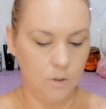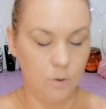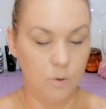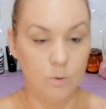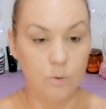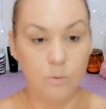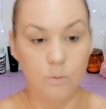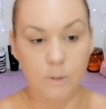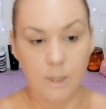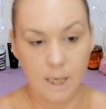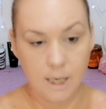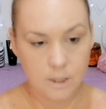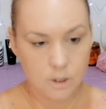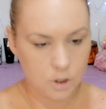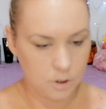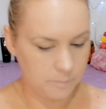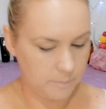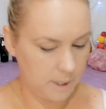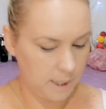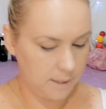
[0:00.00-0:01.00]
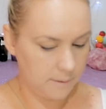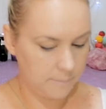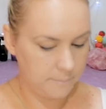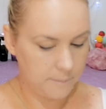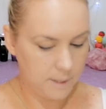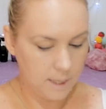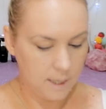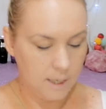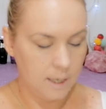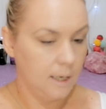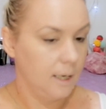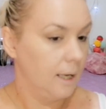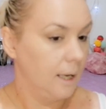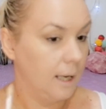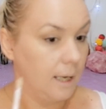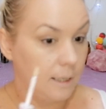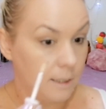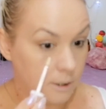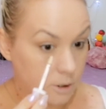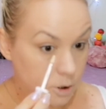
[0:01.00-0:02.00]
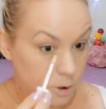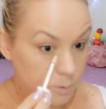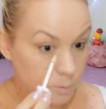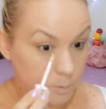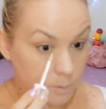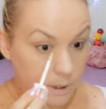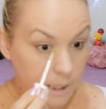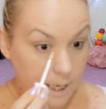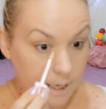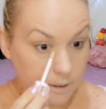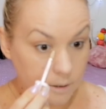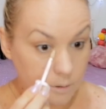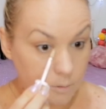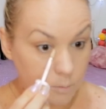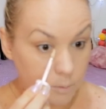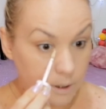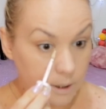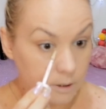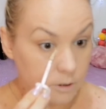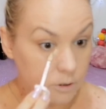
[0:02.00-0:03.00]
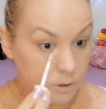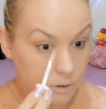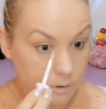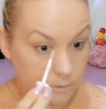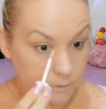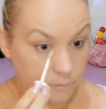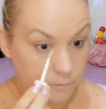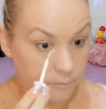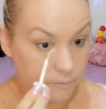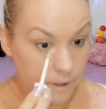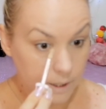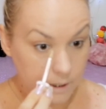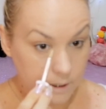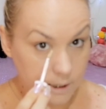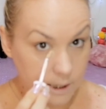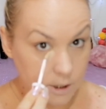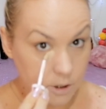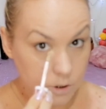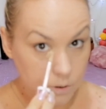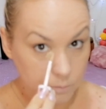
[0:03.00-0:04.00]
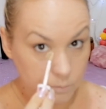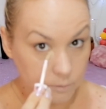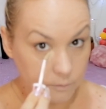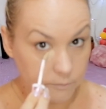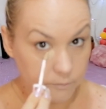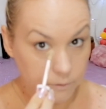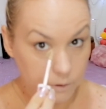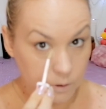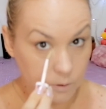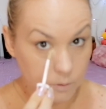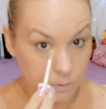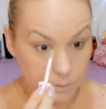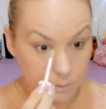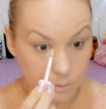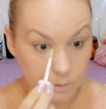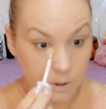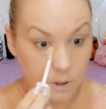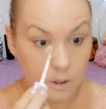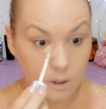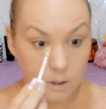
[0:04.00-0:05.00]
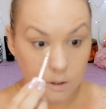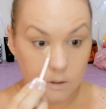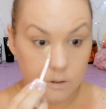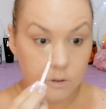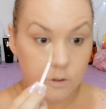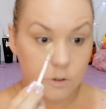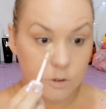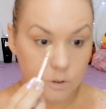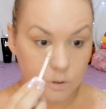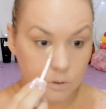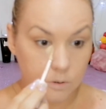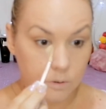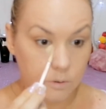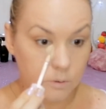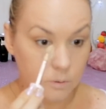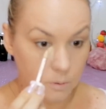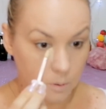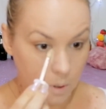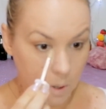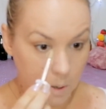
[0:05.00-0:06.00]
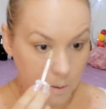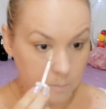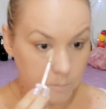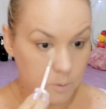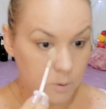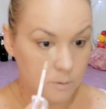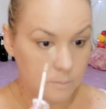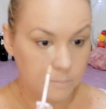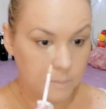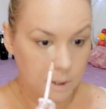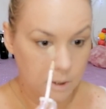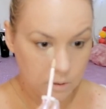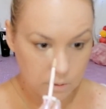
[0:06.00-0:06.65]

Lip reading: Cool Cashmere. And I just like when I do a foundation review to put my